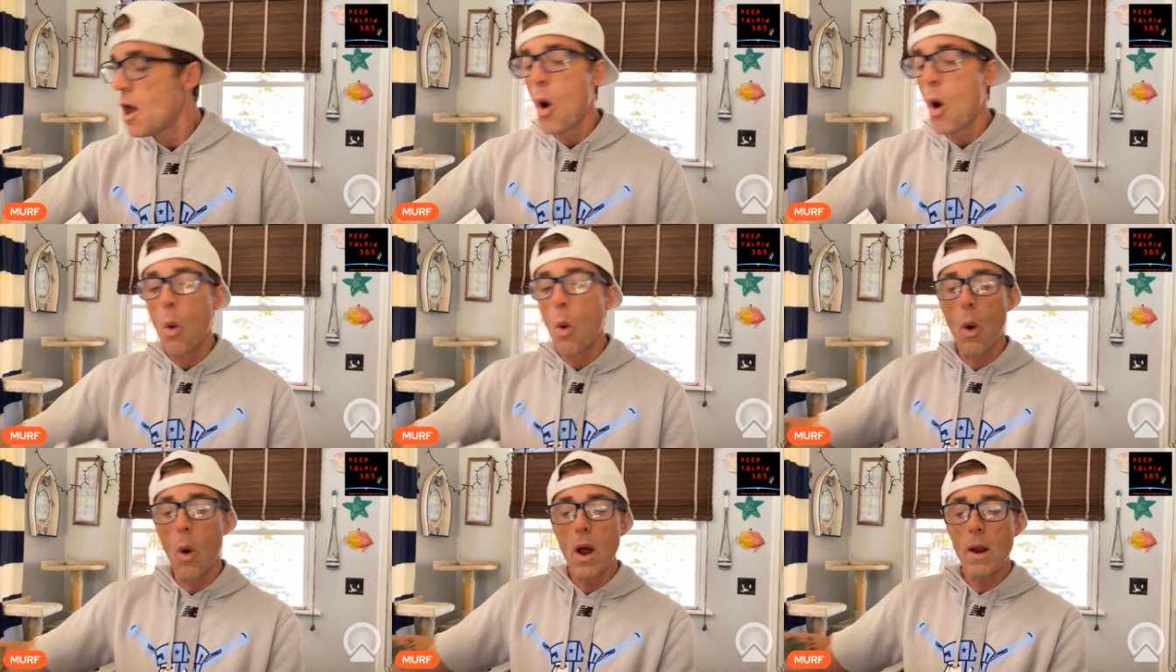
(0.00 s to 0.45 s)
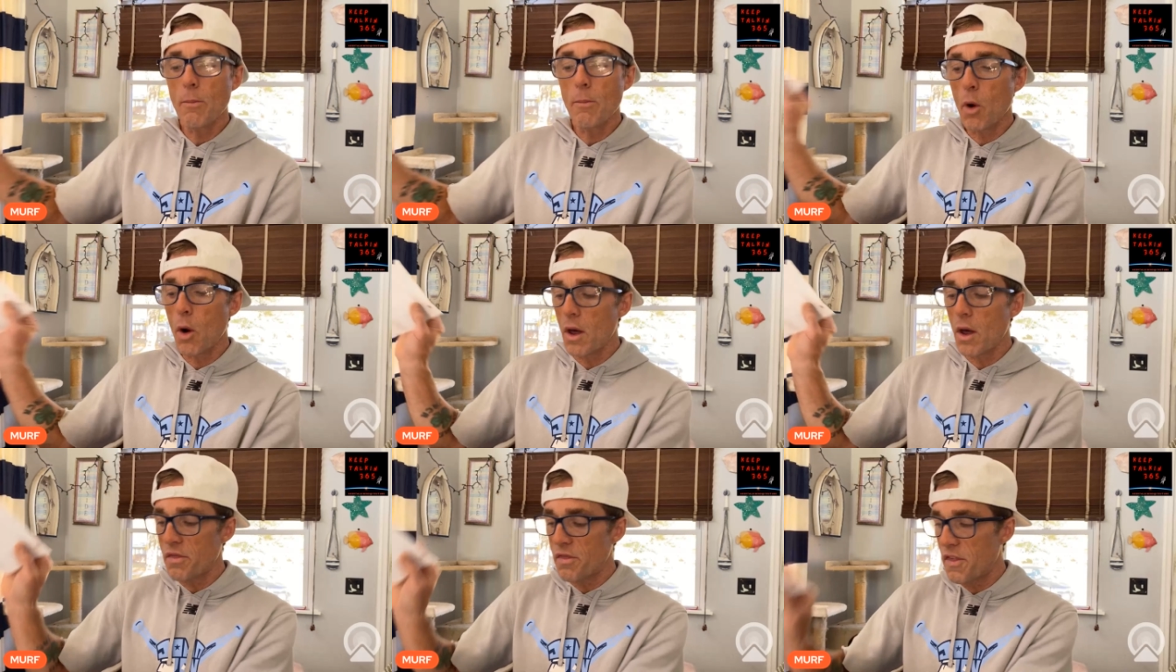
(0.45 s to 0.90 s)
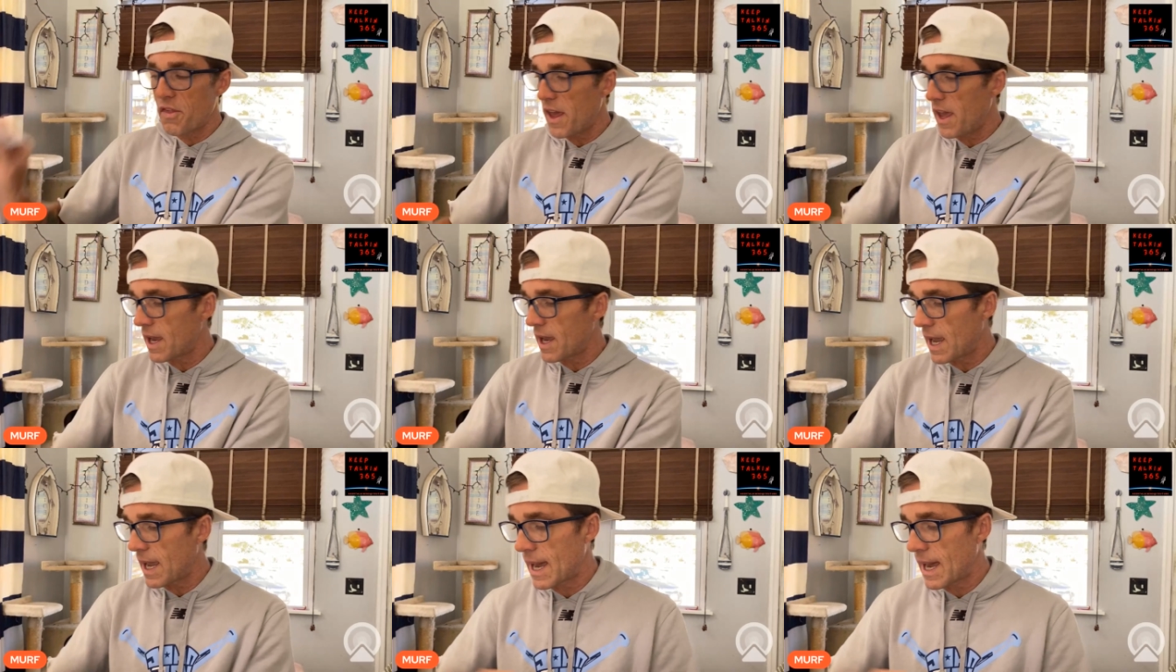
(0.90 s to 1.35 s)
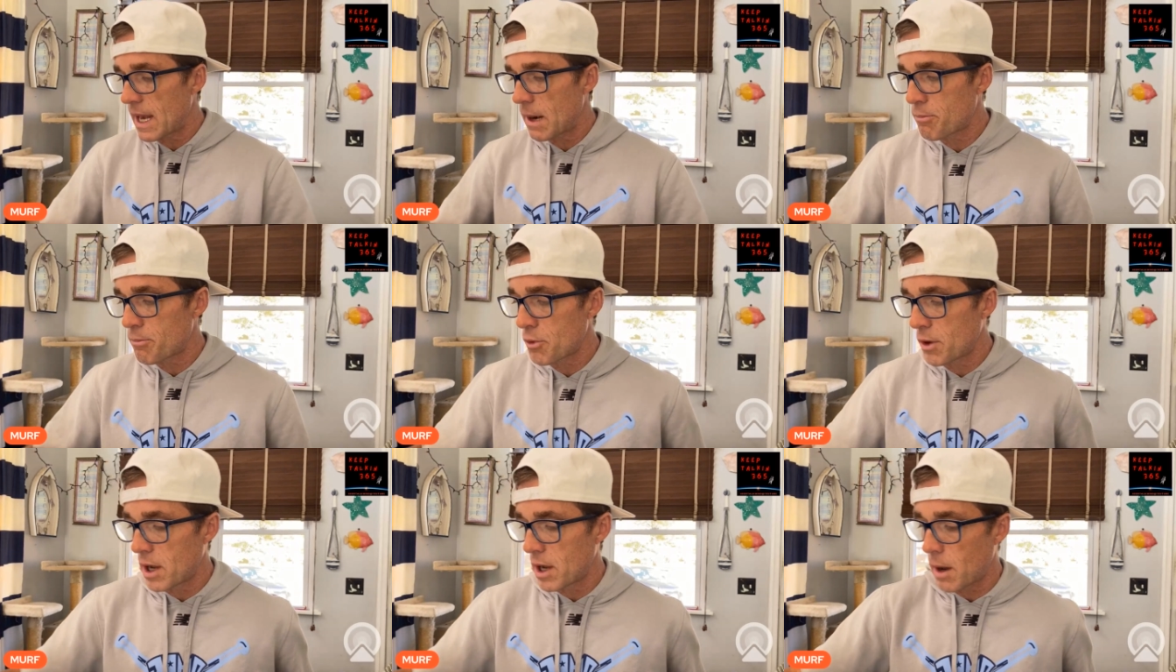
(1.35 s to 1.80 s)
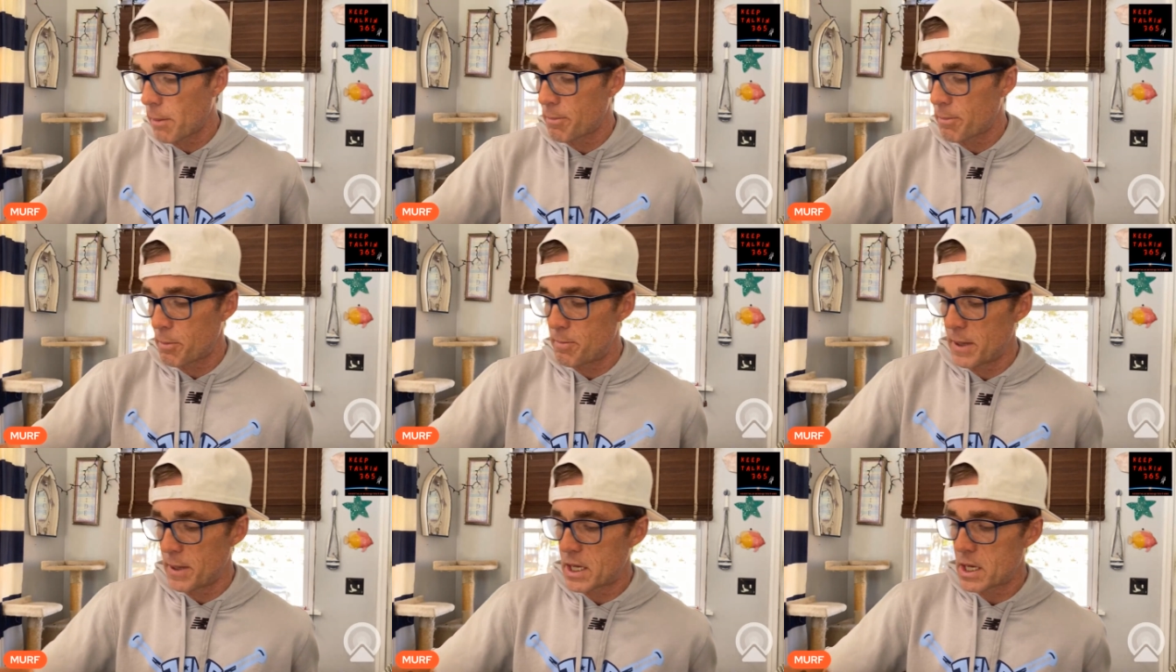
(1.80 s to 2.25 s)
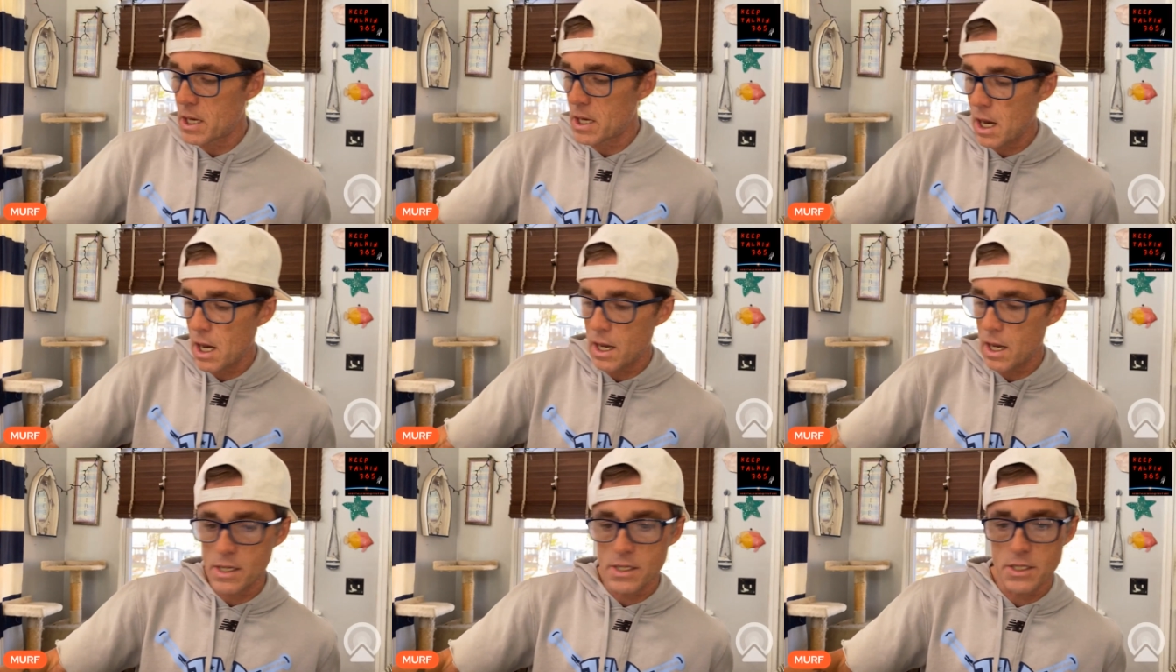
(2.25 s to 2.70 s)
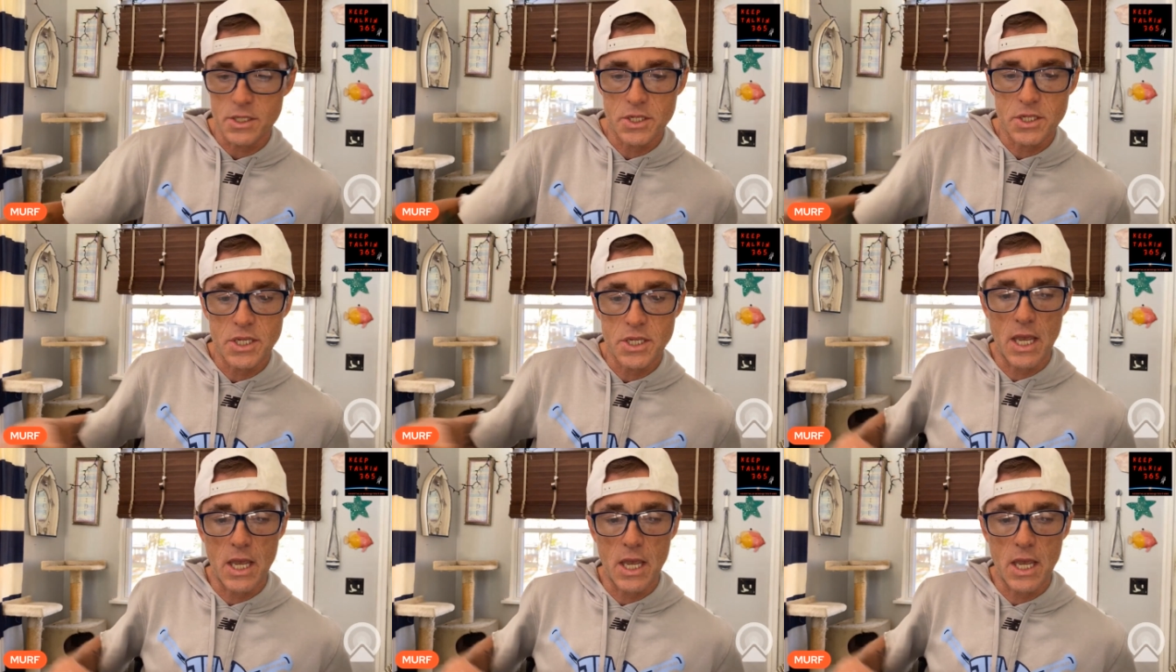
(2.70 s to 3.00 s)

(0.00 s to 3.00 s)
One more thing I got to bring up because